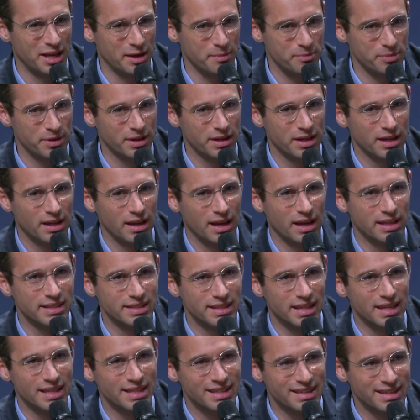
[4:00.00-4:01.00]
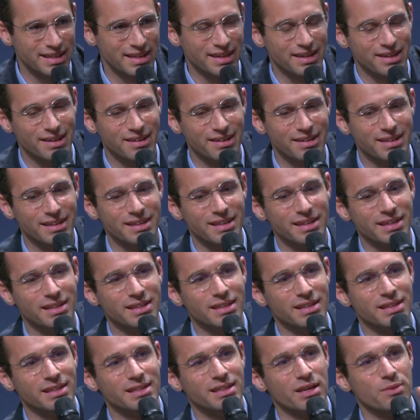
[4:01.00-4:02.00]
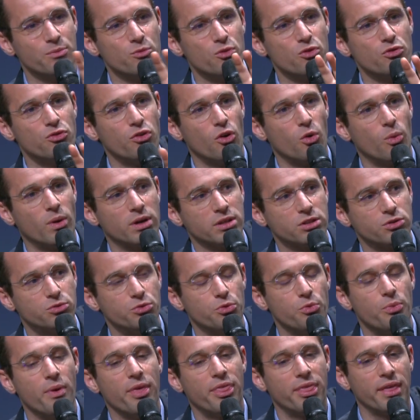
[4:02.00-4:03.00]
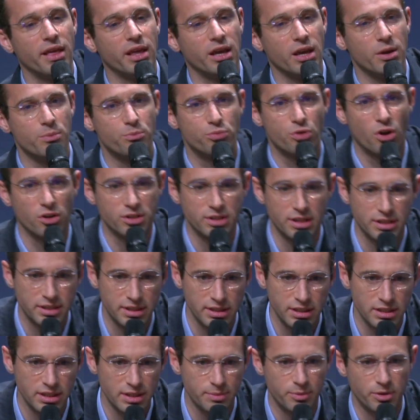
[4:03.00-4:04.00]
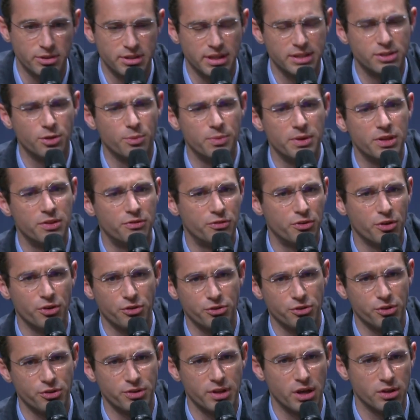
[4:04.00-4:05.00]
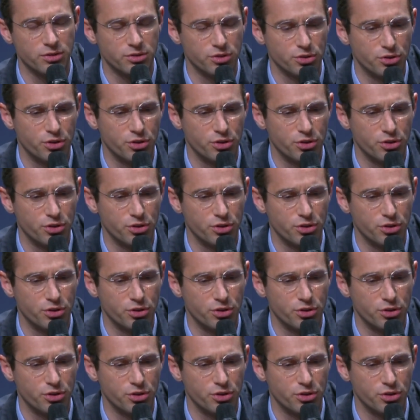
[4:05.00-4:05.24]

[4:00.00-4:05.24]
step. And then it can move forward to rethinking processes, but that's a bit further down